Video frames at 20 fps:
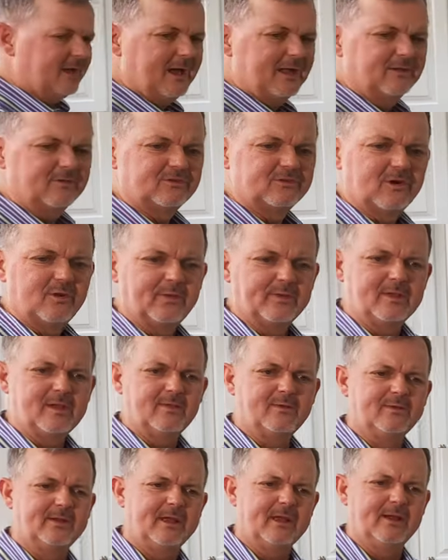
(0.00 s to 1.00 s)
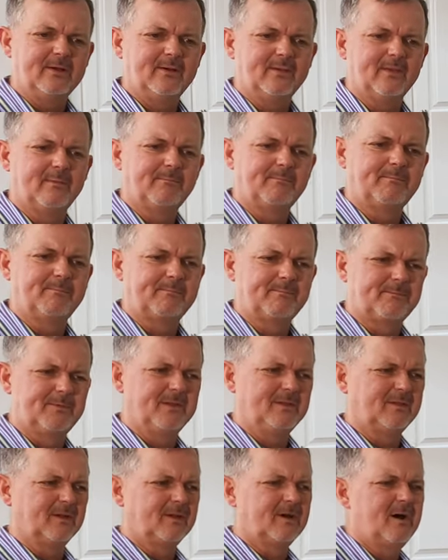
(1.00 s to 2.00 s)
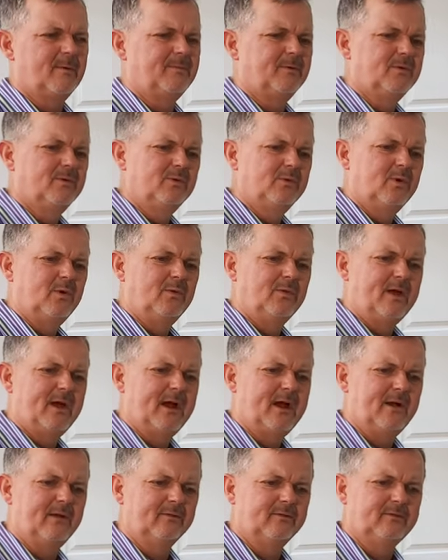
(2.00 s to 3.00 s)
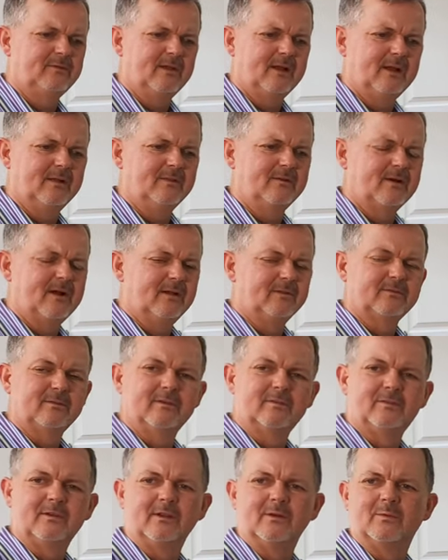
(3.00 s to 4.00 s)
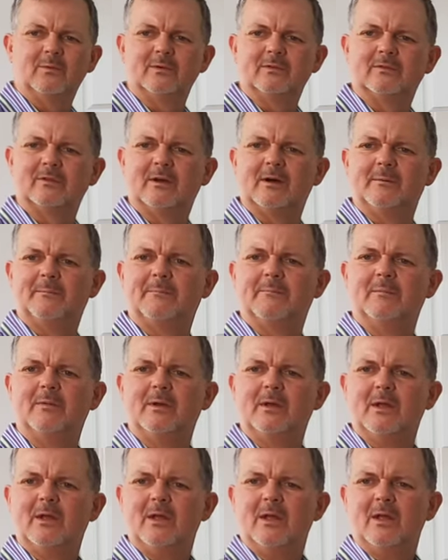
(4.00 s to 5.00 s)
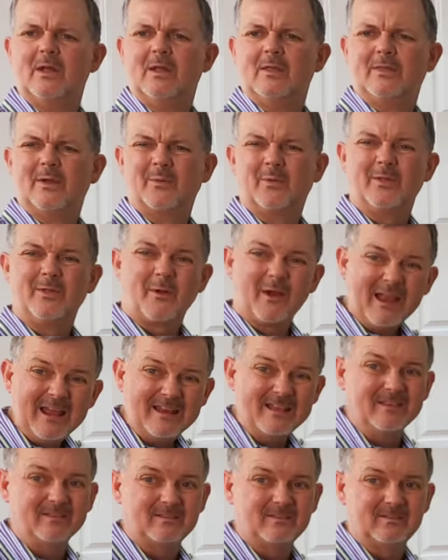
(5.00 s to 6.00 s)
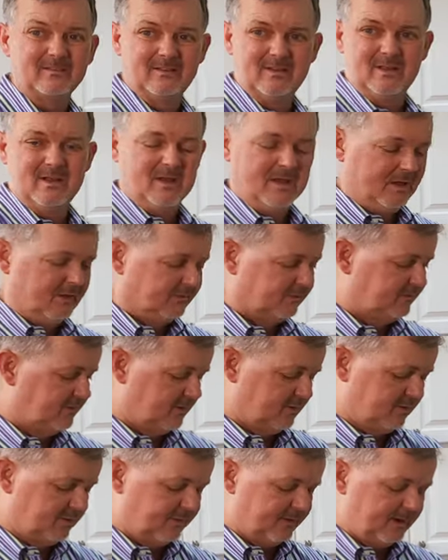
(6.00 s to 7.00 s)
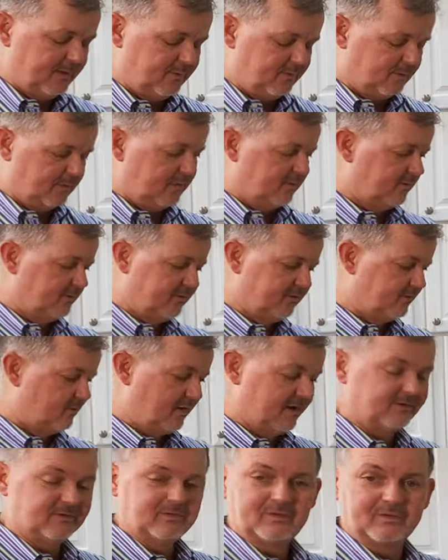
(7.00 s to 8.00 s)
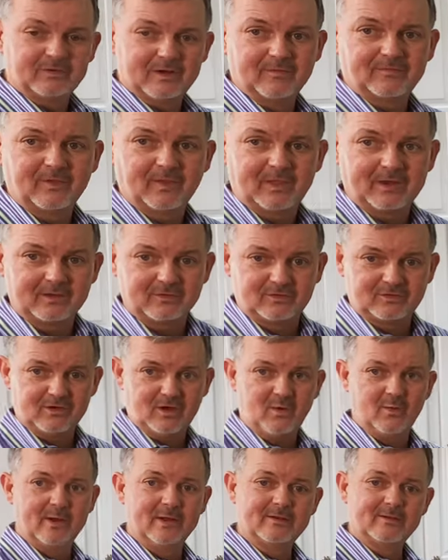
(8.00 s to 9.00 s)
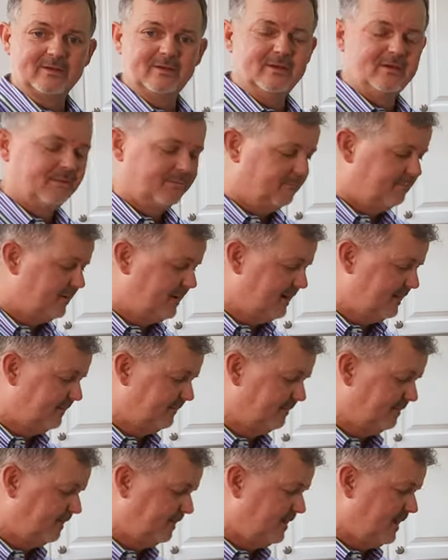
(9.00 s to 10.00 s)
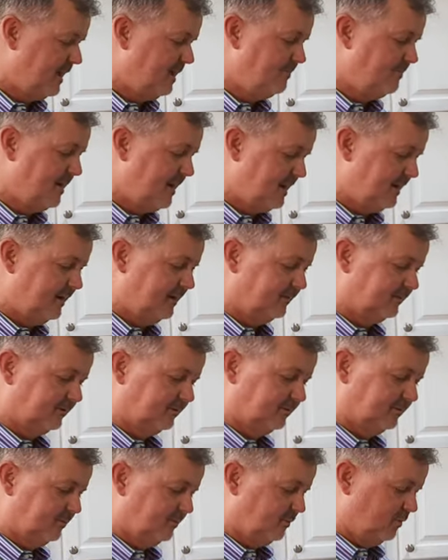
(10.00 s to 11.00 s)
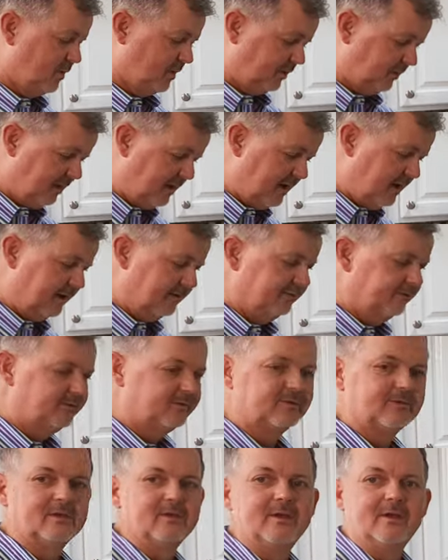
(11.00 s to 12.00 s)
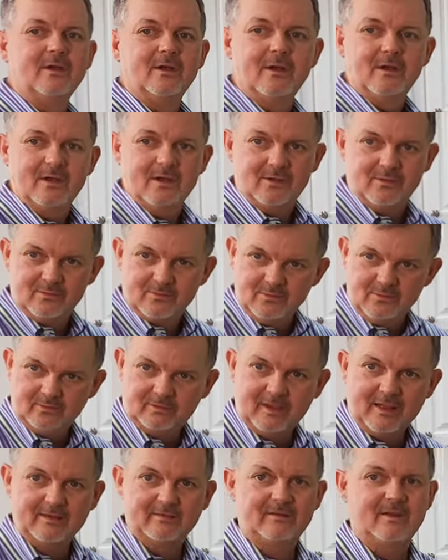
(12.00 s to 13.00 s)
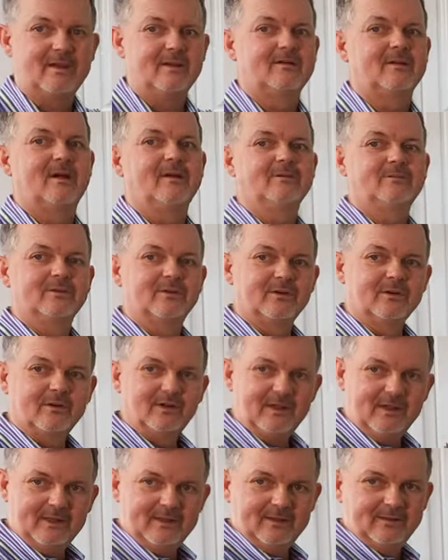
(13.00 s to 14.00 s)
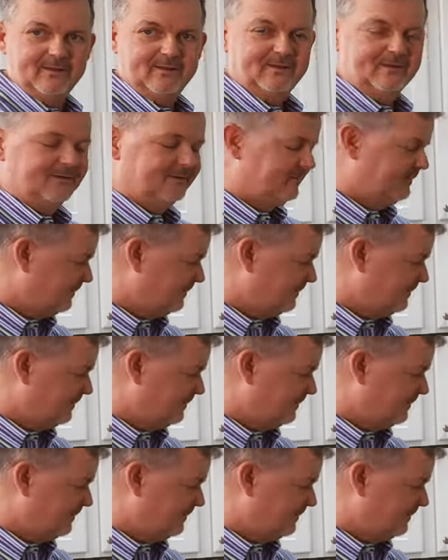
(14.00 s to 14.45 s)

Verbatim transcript: we had a showing the other day, and I think the couple who owned the house, they had their house listed. It was um, they were in their 80s, so they were gracious enough to let us show it, but they made us wear gloves, use hand sanitizer, and